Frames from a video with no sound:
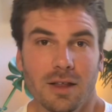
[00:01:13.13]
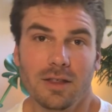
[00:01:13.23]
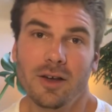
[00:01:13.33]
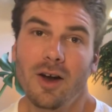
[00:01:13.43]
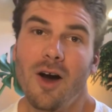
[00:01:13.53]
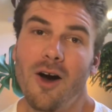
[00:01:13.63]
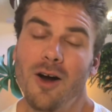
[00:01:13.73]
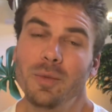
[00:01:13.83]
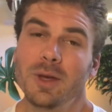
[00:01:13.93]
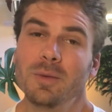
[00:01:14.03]
There are
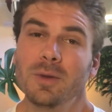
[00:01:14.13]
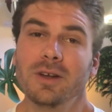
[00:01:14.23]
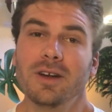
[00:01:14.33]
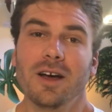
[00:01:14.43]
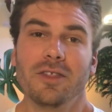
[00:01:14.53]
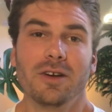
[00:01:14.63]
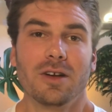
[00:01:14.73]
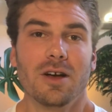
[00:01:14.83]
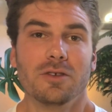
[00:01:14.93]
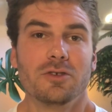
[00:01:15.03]
people in other
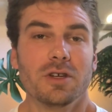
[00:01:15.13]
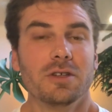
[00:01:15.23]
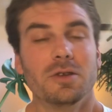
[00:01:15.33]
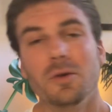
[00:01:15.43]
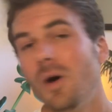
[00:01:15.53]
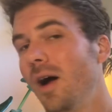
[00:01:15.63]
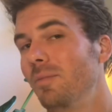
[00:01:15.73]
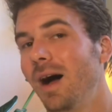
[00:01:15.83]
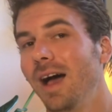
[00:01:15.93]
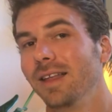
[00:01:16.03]
countries who are
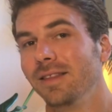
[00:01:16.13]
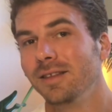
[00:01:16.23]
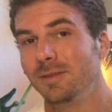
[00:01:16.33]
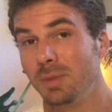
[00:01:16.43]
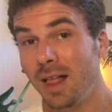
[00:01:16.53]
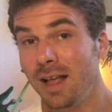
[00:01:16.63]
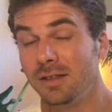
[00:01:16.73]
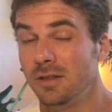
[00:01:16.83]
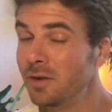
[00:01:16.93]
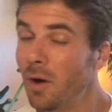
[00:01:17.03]
buying these
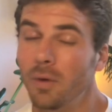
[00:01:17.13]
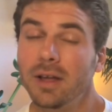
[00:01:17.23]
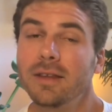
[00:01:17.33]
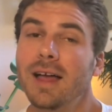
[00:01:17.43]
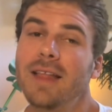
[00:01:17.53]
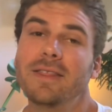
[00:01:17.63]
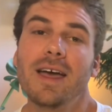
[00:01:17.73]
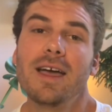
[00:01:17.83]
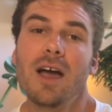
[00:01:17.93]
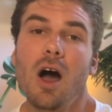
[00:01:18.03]
plants knowing that
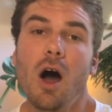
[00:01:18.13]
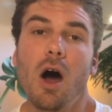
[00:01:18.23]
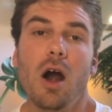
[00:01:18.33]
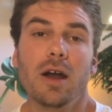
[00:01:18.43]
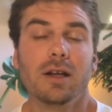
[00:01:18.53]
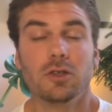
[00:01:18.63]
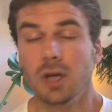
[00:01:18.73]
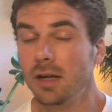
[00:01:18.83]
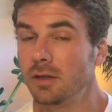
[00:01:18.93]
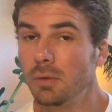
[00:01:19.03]
they are
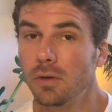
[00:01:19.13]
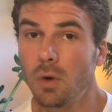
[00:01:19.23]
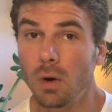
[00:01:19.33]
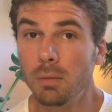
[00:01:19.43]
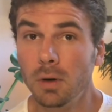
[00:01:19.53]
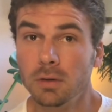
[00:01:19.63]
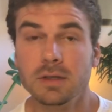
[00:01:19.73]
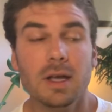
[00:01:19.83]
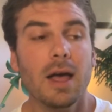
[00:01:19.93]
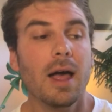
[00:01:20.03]
injected with hormones
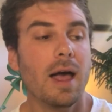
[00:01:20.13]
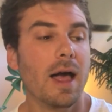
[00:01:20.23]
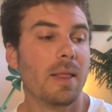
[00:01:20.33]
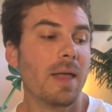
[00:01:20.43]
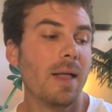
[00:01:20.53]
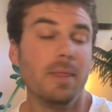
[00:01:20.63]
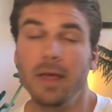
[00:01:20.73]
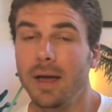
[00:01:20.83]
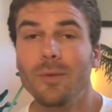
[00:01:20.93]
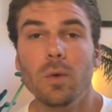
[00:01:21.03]
and that
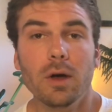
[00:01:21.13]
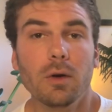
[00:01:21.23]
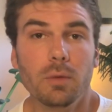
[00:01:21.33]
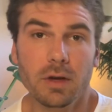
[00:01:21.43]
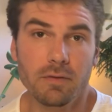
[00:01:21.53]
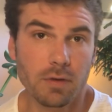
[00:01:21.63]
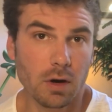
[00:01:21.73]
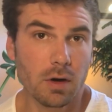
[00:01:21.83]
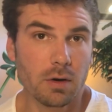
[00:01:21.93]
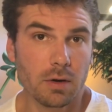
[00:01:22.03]
they will
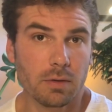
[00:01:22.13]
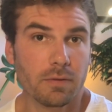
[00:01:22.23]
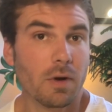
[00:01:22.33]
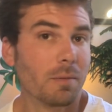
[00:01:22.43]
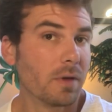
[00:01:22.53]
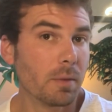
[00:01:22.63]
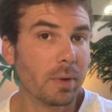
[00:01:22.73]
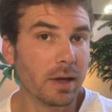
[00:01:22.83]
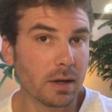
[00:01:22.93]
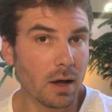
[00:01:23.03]
revert from their
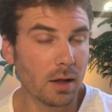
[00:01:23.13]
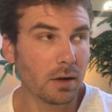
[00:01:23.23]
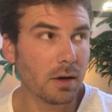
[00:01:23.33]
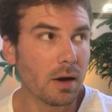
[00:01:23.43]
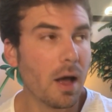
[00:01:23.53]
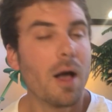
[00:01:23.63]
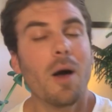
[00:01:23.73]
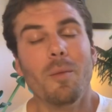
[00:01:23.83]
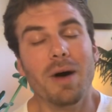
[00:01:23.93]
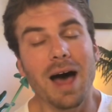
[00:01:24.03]
pink color.
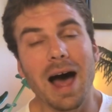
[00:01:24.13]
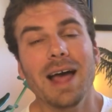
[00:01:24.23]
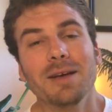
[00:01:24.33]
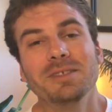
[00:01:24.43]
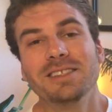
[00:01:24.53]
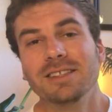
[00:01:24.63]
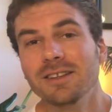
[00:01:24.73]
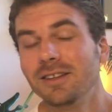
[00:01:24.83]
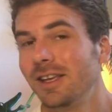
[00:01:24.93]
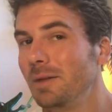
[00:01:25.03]
But I am still
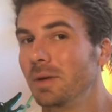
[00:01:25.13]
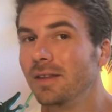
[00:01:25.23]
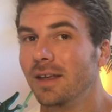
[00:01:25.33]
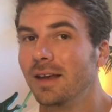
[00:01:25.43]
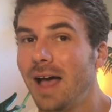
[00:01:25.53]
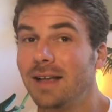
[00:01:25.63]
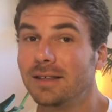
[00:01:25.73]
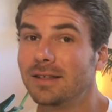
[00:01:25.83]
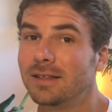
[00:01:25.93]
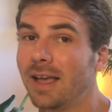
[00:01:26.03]
keeping it as a
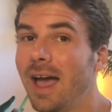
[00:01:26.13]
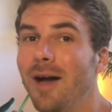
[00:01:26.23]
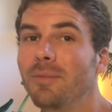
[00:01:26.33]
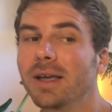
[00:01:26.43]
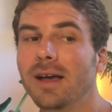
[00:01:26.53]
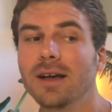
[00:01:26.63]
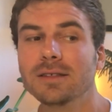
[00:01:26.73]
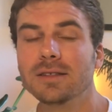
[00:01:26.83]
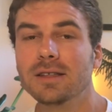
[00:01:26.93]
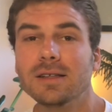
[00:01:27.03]
scam
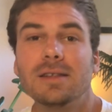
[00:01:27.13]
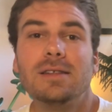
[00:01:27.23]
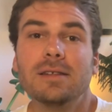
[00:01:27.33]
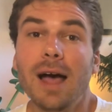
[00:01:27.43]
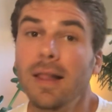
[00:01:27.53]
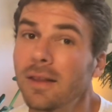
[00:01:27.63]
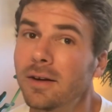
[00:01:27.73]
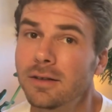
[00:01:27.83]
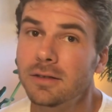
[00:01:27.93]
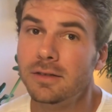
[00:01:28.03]
because the
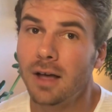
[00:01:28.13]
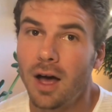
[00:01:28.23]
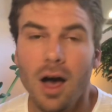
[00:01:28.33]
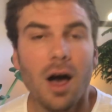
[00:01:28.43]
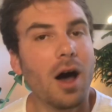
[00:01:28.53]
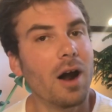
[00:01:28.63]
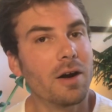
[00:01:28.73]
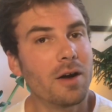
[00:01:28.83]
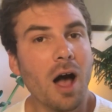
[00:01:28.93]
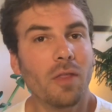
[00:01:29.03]
sellers are
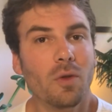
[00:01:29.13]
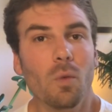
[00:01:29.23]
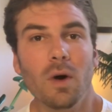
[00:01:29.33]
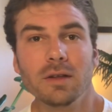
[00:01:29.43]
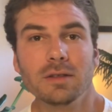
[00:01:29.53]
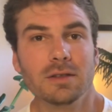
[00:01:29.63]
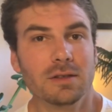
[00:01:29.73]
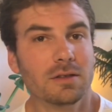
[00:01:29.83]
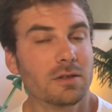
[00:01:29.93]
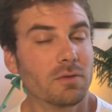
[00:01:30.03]
not the ones
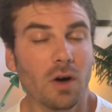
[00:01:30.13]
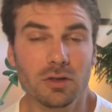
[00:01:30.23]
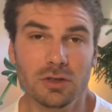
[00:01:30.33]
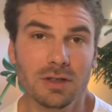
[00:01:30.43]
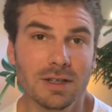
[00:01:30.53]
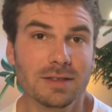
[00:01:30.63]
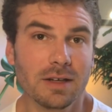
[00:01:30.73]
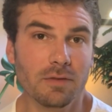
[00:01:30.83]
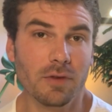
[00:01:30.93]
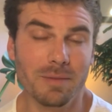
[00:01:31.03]
divulging this
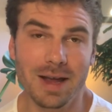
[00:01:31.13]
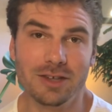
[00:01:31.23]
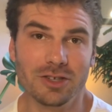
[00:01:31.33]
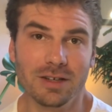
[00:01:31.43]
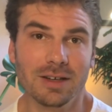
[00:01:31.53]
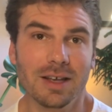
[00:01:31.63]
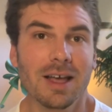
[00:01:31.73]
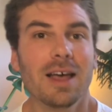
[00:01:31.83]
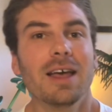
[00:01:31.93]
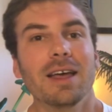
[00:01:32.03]
information.
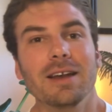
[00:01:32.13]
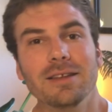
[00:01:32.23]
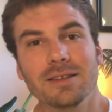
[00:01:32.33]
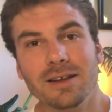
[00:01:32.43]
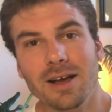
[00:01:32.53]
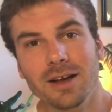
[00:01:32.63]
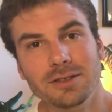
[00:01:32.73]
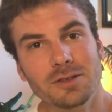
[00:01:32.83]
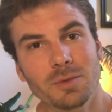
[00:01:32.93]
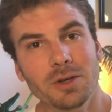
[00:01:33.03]
It is the
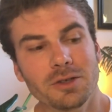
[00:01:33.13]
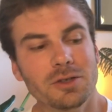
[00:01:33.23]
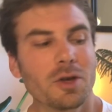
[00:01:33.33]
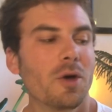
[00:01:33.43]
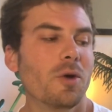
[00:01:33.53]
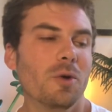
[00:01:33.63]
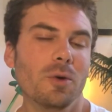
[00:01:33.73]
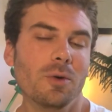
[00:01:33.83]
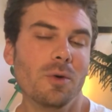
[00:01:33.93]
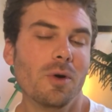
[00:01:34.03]
customers
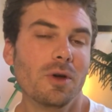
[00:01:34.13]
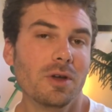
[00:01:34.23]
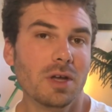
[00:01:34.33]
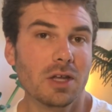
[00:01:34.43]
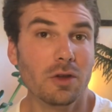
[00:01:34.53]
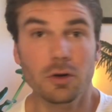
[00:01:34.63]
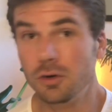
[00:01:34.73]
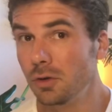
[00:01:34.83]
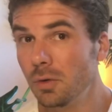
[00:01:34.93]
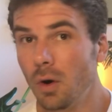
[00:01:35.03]
who either
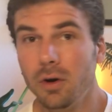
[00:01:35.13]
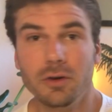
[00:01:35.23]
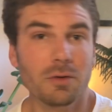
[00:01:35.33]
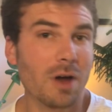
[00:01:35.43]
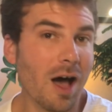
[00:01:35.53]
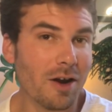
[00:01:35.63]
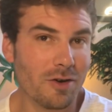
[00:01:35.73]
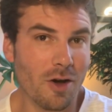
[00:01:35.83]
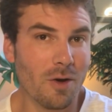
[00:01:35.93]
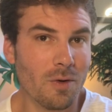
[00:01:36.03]
do or do not
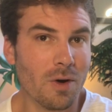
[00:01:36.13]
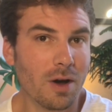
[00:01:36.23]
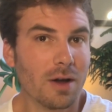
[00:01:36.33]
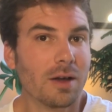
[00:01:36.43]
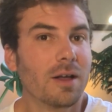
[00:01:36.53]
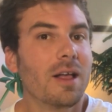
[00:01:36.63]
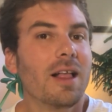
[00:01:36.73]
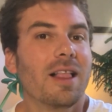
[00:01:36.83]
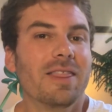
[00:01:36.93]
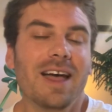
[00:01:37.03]
know
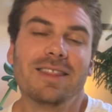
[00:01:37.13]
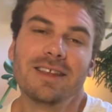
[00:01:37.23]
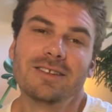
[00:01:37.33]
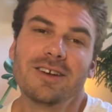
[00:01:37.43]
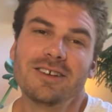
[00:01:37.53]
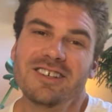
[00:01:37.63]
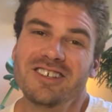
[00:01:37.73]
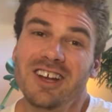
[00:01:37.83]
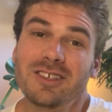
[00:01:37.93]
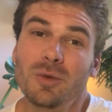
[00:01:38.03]
that these are
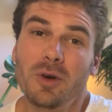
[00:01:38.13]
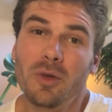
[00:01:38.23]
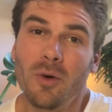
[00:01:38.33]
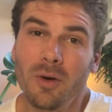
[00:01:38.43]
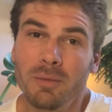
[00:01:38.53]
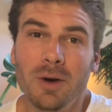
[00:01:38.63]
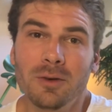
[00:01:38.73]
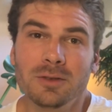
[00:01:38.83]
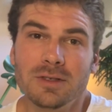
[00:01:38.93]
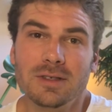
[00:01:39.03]
injected with
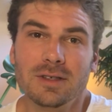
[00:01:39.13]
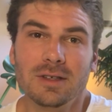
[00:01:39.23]
hormones